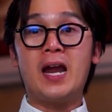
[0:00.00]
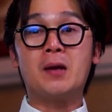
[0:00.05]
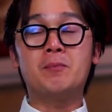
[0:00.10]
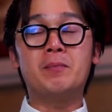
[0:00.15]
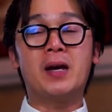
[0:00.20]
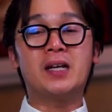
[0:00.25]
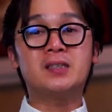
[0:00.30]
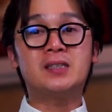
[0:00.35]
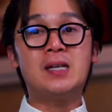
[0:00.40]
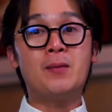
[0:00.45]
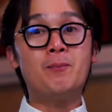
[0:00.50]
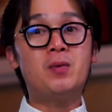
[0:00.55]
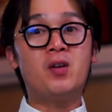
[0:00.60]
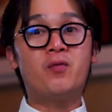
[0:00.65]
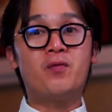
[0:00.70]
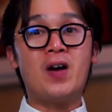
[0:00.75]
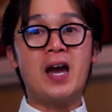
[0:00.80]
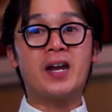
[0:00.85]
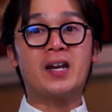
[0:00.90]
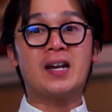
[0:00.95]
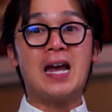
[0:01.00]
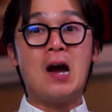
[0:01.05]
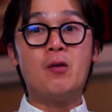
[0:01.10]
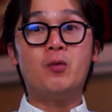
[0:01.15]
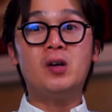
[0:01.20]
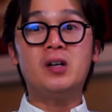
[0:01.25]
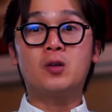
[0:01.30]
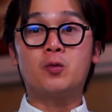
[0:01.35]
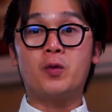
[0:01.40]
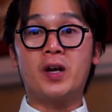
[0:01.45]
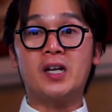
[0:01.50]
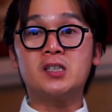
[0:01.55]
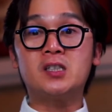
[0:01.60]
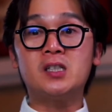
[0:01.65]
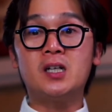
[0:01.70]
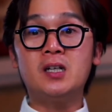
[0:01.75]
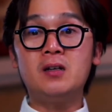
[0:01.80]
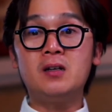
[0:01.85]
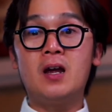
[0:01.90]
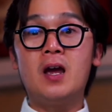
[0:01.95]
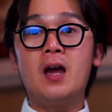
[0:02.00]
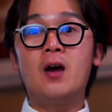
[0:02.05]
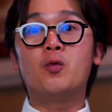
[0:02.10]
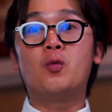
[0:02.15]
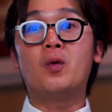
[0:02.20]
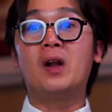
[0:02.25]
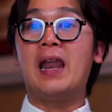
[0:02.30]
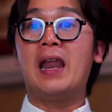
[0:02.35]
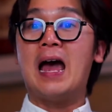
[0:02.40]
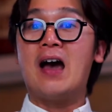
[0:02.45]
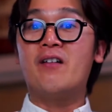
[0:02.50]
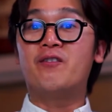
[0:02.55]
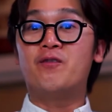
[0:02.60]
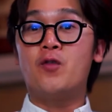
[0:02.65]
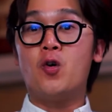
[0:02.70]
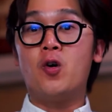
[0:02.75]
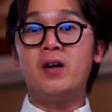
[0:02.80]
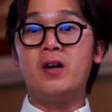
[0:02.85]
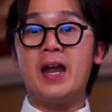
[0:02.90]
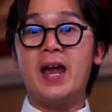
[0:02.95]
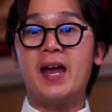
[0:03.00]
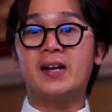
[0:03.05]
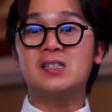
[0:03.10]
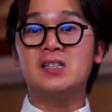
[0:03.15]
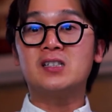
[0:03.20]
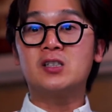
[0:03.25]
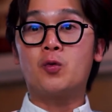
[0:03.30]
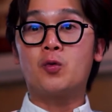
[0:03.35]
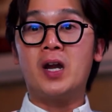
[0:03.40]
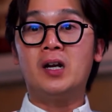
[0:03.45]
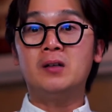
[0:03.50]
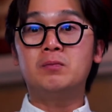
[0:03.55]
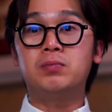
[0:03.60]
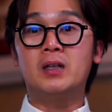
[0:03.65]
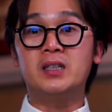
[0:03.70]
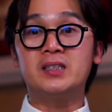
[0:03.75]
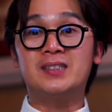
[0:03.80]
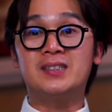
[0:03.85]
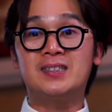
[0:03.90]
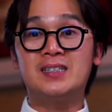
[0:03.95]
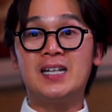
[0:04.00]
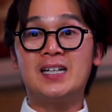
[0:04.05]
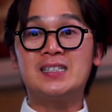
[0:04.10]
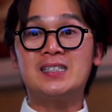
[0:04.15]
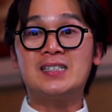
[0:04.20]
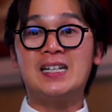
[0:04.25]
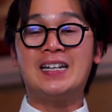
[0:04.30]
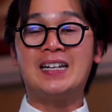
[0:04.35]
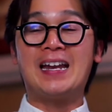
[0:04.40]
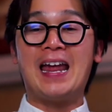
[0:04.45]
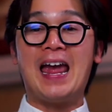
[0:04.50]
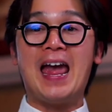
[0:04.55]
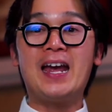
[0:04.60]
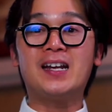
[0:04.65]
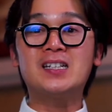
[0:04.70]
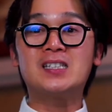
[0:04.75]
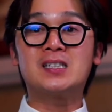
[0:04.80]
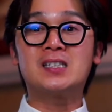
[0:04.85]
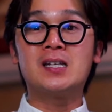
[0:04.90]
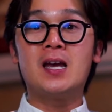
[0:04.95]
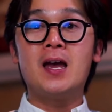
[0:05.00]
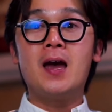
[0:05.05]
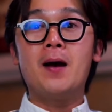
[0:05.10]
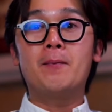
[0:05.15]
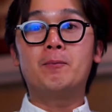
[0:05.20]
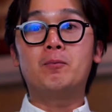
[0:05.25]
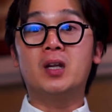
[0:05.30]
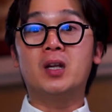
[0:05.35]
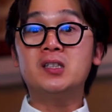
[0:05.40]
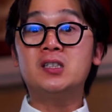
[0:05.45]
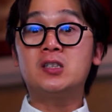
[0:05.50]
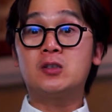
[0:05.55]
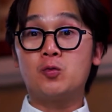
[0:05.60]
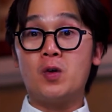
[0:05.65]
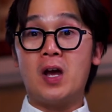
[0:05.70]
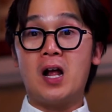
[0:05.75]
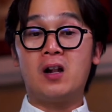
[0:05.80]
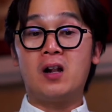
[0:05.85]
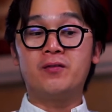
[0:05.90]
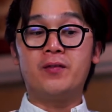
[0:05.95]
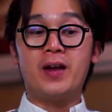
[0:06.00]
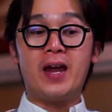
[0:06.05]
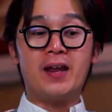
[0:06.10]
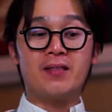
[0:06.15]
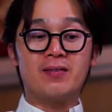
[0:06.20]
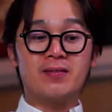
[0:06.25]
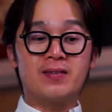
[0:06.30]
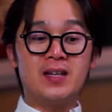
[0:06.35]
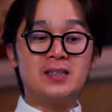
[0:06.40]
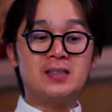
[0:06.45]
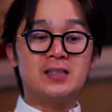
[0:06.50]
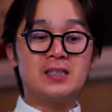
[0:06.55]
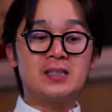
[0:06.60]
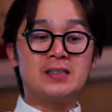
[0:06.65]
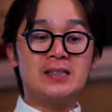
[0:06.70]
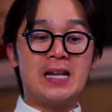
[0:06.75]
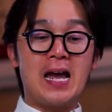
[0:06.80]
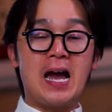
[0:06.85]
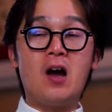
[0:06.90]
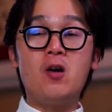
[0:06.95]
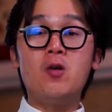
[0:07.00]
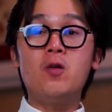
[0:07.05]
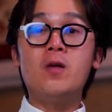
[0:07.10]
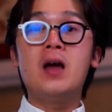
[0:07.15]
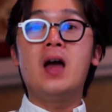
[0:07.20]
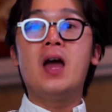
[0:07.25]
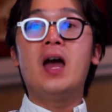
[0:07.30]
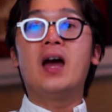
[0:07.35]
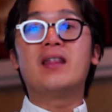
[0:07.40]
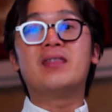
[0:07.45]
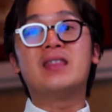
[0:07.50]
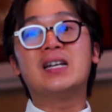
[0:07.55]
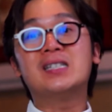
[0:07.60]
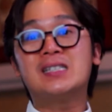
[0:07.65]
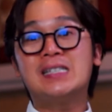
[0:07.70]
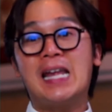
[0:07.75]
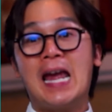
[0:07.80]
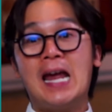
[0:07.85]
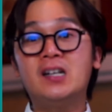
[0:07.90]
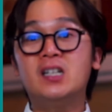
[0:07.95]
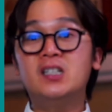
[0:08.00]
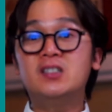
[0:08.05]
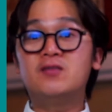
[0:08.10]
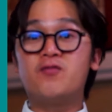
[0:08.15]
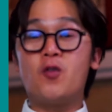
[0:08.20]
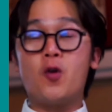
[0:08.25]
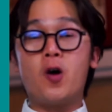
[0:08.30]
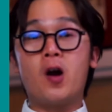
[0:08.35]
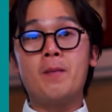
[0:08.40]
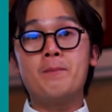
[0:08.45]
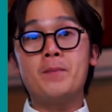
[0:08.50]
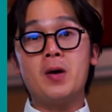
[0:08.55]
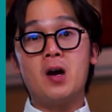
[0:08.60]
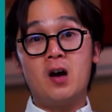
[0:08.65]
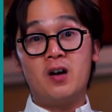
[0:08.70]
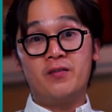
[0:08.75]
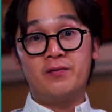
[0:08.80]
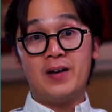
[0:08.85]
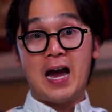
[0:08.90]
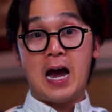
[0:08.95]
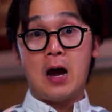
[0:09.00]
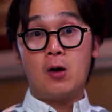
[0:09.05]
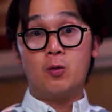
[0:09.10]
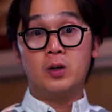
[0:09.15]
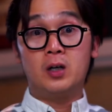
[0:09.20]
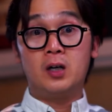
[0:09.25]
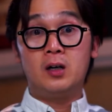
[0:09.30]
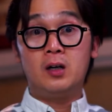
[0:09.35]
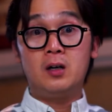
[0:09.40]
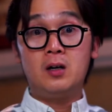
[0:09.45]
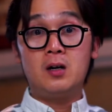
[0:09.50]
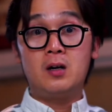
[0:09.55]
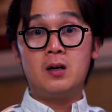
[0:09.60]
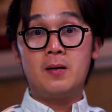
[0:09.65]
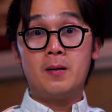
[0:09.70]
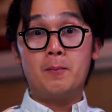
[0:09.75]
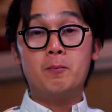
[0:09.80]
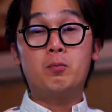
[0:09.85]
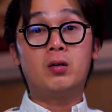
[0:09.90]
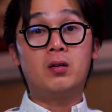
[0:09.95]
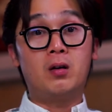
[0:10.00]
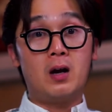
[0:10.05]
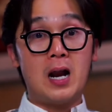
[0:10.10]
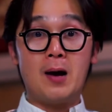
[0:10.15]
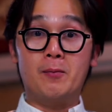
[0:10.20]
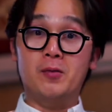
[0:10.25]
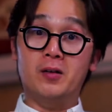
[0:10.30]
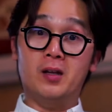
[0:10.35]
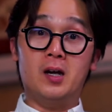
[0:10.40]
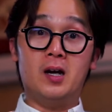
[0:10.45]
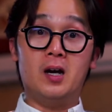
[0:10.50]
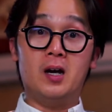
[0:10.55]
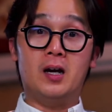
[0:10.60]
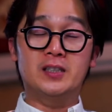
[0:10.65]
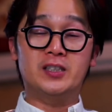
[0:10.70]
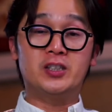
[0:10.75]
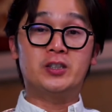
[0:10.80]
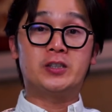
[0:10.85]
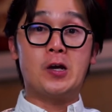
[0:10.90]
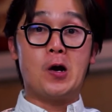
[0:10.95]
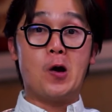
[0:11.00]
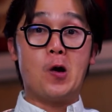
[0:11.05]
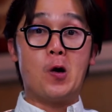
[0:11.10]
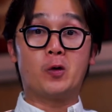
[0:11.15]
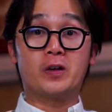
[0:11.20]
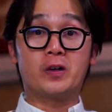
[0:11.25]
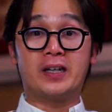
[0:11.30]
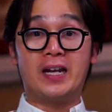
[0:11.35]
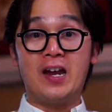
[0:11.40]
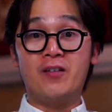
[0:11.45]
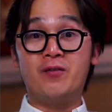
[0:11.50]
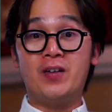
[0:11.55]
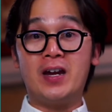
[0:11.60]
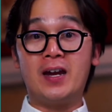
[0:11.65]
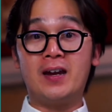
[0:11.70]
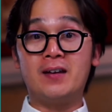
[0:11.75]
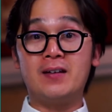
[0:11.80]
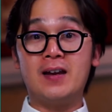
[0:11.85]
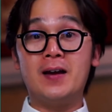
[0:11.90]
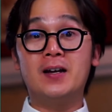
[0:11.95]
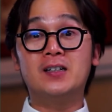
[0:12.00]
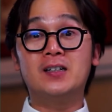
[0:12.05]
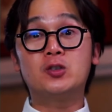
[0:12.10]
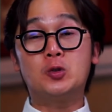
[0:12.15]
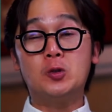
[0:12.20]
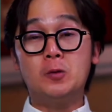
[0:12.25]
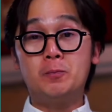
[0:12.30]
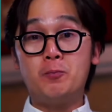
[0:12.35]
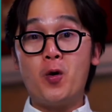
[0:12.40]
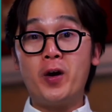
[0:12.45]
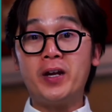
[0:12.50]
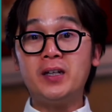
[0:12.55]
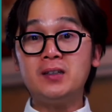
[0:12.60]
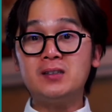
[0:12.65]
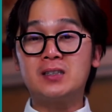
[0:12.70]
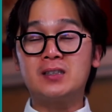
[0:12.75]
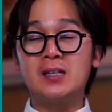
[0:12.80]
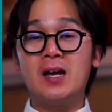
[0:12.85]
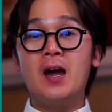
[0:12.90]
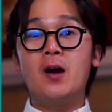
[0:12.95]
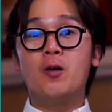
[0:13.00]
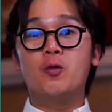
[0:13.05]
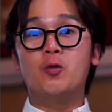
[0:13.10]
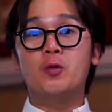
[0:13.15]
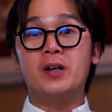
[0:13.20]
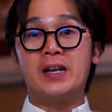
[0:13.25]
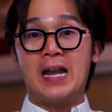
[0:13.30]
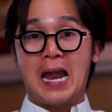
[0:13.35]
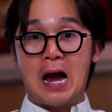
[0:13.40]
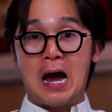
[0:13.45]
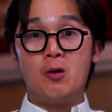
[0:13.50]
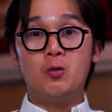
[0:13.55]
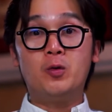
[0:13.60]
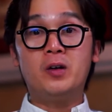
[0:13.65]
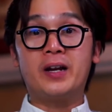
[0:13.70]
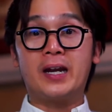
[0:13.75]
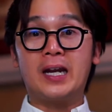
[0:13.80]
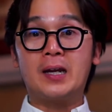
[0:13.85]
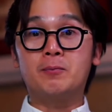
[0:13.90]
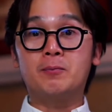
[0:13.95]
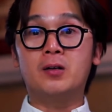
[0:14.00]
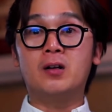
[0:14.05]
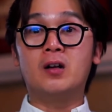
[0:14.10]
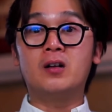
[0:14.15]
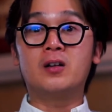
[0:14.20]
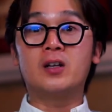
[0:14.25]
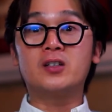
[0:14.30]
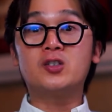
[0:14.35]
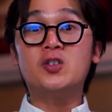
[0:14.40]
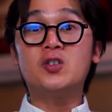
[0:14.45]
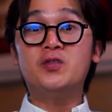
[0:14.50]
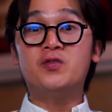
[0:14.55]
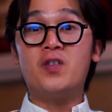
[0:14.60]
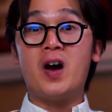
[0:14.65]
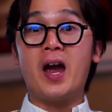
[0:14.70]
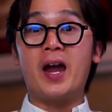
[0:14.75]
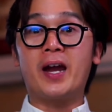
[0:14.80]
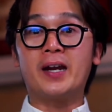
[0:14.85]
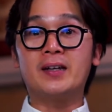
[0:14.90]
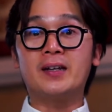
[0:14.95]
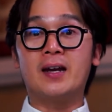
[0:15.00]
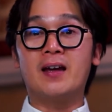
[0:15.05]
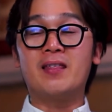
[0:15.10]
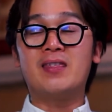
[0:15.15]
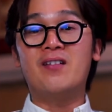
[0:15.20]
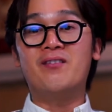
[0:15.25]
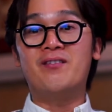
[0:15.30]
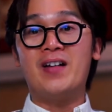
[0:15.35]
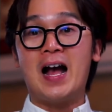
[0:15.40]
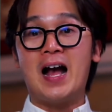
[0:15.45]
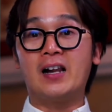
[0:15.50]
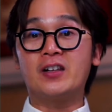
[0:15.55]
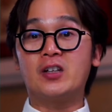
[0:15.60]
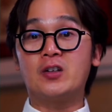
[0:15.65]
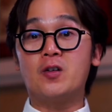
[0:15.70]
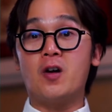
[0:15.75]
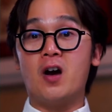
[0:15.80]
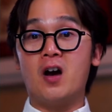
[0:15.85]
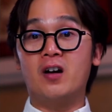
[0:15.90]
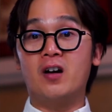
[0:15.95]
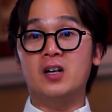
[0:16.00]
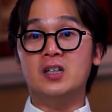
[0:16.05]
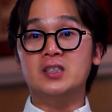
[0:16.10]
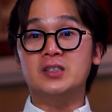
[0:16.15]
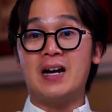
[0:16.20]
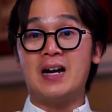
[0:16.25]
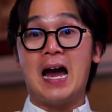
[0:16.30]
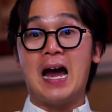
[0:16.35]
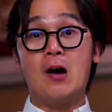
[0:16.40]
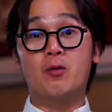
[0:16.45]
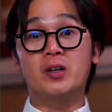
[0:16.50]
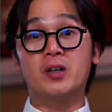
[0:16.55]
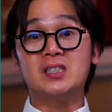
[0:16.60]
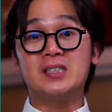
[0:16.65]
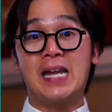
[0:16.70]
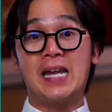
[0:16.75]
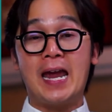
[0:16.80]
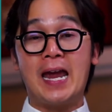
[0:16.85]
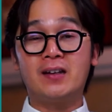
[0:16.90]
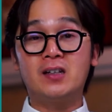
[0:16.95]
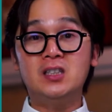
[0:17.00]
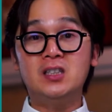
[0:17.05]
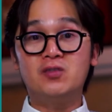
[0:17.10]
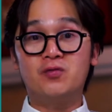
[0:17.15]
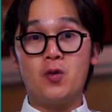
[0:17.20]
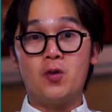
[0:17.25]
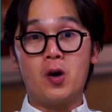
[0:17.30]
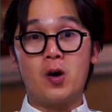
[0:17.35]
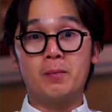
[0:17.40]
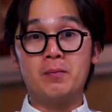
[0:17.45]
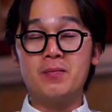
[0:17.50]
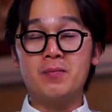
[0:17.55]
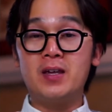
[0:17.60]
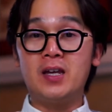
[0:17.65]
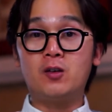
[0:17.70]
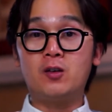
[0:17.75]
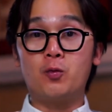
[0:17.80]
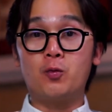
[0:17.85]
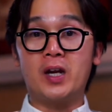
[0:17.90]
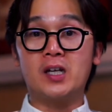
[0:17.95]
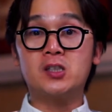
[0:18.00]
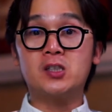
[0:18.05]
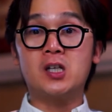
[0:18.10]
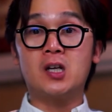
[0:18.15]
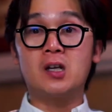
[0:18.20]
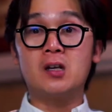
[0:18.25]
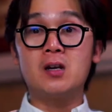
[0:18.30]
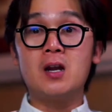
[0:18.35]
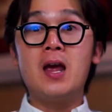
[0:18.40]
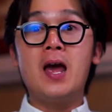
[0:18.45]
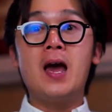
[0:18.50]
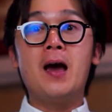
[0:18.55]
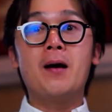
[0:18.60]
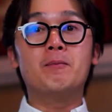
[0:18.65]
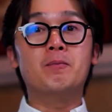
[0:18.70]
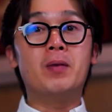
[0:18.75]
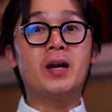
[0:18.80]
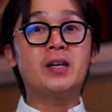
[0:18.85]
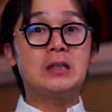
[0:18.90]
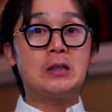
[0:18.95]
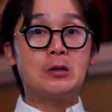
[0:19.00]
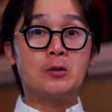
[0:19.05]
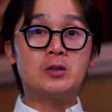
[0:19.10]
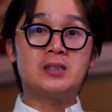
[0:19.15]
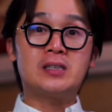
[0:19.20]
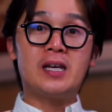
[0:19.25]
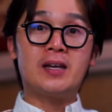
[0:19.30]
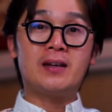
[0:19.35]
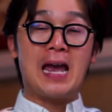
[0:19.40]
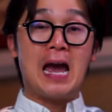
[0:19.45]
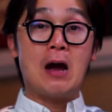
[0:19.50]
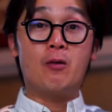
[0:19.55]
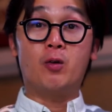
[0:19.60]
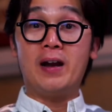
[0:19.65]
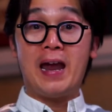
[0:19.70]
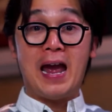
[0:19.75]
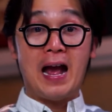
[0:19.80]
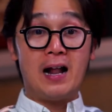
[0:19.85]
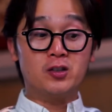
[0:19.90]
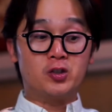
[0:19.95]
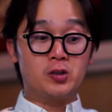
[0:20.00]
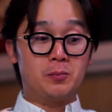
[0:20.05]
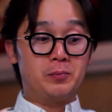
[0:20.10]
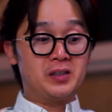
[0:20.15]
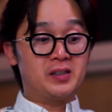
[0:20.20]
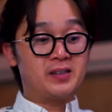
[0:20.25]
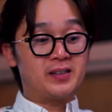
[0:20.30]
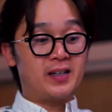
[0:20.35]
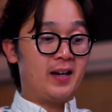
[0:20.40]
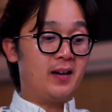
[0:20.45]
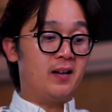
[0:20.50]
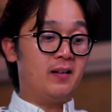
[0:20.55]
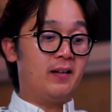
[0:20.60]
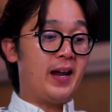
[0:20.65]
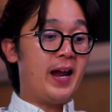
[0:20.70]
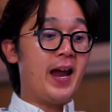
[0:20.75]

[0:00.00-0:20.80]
And by simplifying our equation, we'll have four x squared plus sixteen x plus twelve. And this is now the standard form of our parabola. So given two points, now we're able to find the value of our standard form of the equation by using our algebra scale.